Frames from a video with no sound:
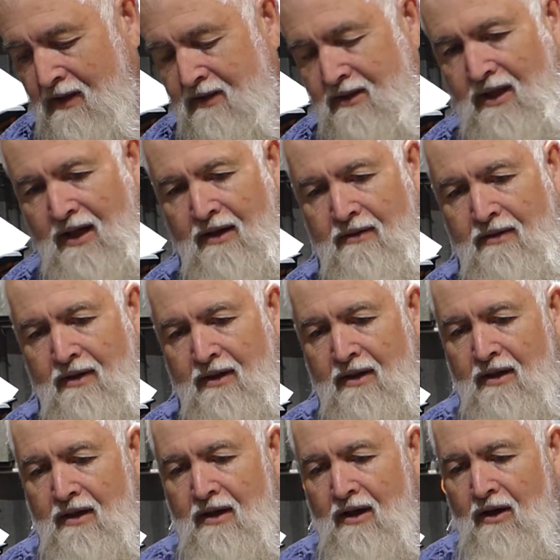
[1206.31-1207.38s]
So
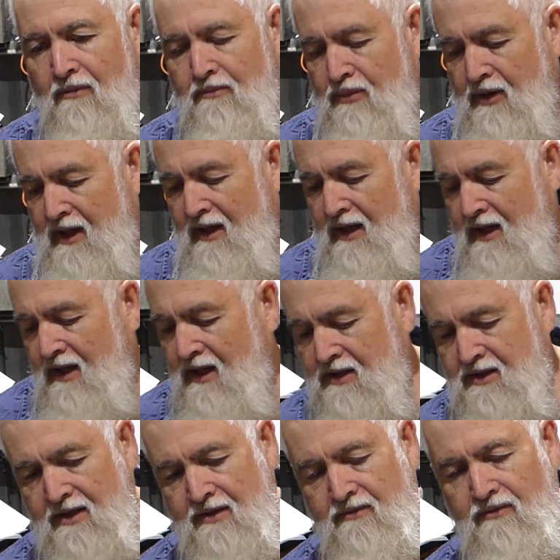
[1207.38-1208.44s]
I'll bring the
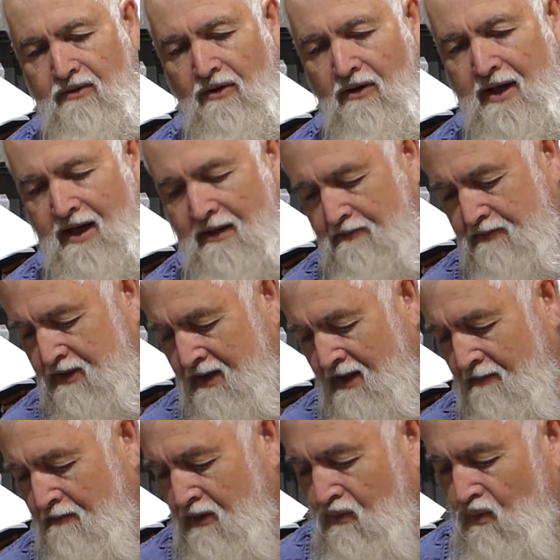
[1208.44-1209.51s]
engine right up to
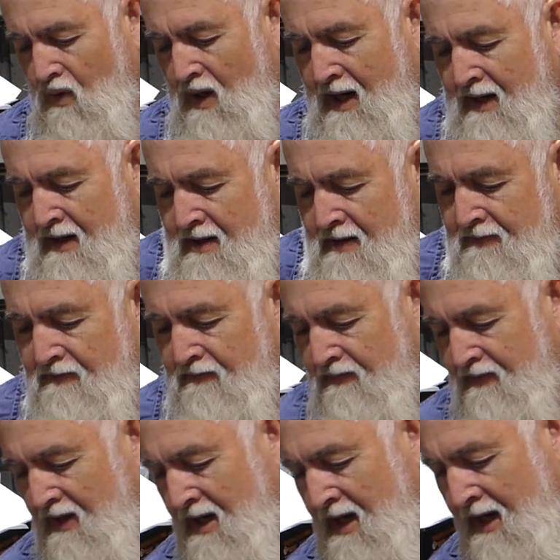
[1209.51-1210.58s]
number 1
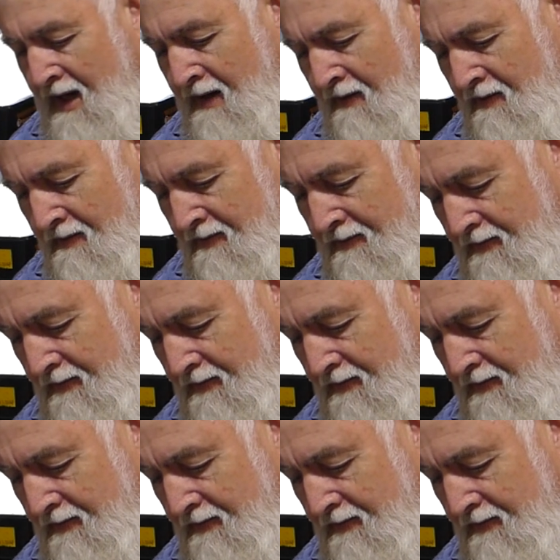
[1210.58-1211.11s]
now.